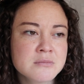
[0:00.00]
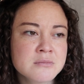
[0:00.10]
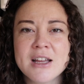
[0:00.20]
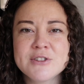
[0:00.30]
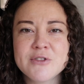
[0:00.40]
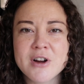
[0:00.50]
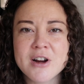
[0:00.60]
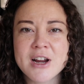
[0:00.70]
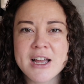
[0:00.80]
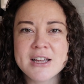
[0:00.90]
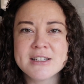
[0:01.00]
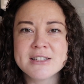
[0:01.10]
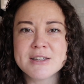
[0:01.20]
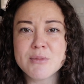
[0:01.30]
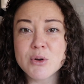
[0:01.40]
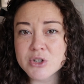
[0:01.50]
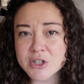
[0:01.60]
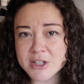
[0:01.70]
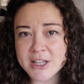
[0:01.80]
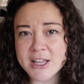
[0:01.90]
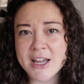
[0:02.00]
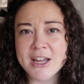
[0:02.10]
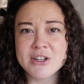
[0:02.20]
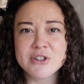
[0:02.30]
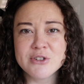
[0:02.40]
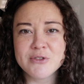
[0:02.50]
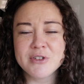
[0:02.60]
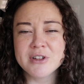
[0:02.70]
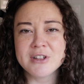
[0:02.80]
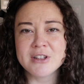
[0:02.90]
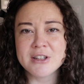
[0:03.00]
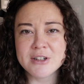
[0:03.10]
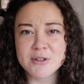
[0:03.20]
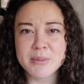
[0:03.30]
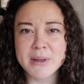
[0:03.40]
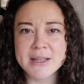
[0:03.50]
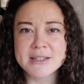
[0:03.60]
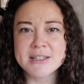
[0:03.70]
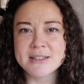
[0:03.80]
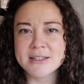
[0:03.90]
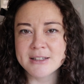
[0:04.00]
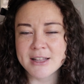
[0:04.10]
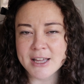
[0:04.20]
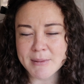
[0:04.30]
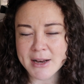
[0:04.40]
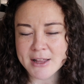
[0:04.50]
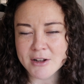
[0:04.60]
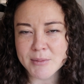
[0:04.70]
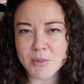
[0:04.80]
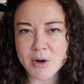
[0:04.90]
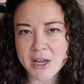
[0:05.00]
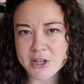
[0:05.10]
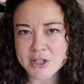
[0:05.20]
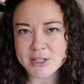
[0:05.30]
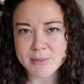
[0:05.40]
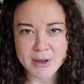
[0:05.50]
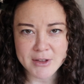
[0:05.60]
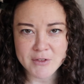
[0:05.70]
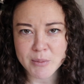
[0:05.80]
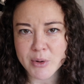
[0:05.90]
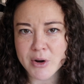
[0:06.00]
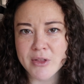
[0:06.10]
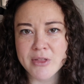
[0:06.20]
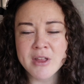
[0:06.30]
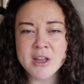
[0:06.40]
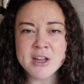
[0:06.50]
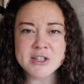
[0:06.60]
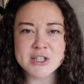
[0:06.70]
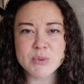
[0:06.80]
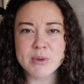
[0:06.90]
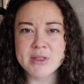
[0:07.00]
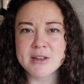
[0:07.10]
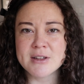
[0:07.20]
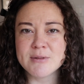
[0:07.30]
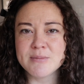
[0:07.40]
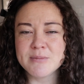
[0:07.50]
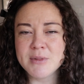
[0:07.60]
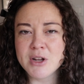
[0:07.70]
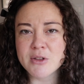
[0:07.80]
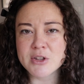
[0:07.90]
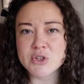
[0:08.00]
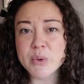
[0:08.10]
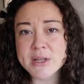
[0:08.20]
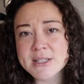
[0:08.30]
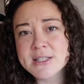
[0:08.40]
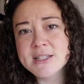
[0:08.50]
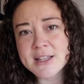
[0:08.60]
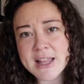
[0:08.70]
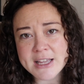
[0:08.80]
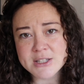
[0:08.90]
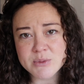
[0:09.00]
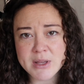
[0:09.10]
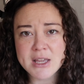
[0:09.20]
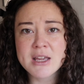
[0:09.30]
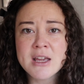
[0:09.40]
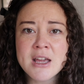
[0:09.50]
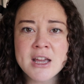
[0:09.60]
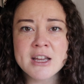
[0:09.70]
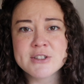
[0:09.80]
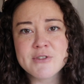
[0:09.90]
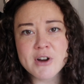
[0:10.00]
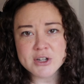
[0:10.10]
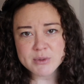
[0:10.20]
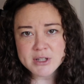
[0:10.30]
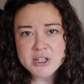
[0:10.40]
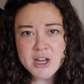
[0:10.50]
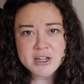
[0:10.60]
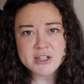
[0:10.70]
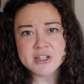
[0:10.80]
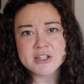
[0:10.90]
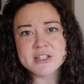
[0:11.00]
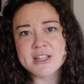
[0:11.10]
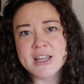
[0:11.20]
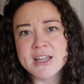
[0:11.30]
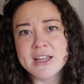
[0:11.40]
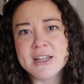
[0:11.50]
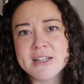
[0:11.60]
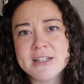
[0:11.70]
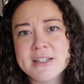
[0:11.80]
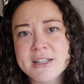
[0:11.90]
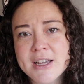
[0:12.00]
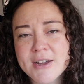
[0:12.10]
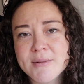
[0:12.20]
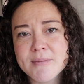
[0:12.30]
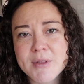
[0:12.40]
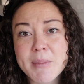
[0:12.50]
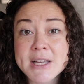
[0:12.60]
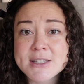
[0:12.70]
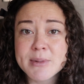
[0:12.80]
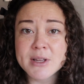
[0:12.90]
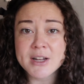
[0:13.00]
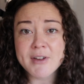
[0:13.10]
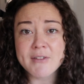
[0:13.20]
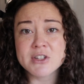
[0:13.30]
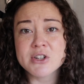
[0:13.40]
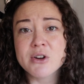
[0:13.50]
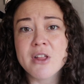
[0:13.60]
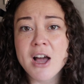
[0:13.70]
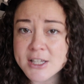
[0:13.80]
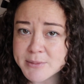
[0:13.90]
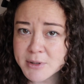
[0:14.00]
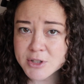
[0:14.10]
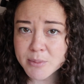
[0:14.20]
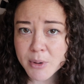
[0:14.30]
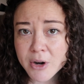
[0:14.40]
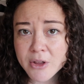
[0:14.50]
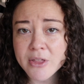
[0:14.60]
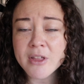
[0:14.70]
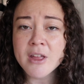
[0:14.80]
As far as emotionally, I do feel a little bit like I'm getting a little bit more anxious about giving birth, just with the, you know, the twist last week as far as with the doctors and the possibility of having to go to the hospital to birth.